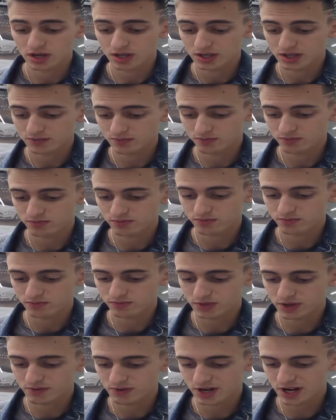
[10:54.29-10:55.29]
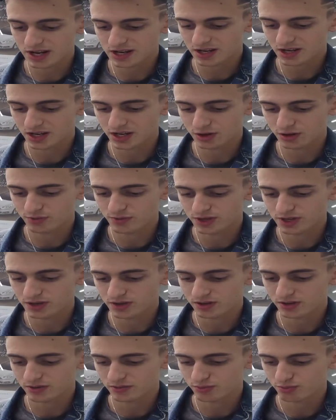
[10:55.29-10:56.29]
It's maybe like a little bit,
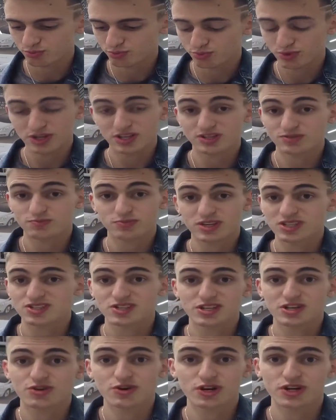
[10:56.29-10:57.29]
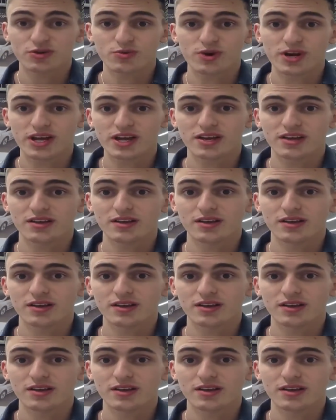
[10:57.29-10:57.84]
but it's basically going away.